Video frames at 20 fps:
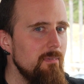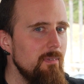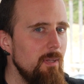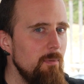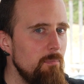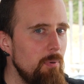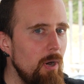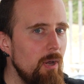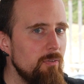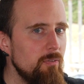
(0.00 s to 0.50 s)

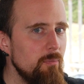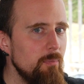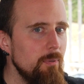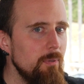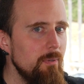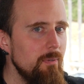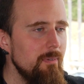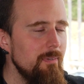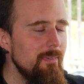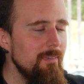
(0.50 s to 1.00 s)

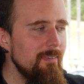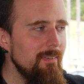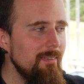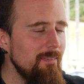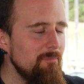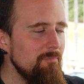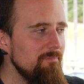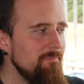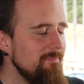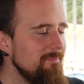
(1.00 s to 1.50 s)
impossible.
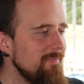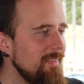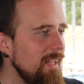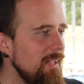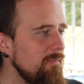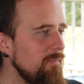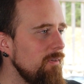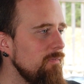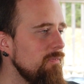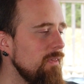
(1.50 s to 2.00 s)

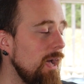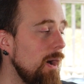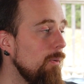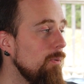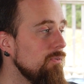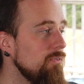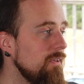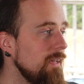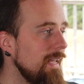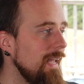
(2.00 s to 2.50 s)
If that
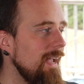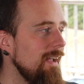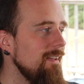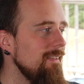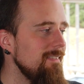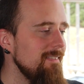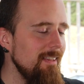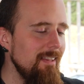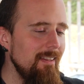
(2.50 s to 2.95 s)
was the case,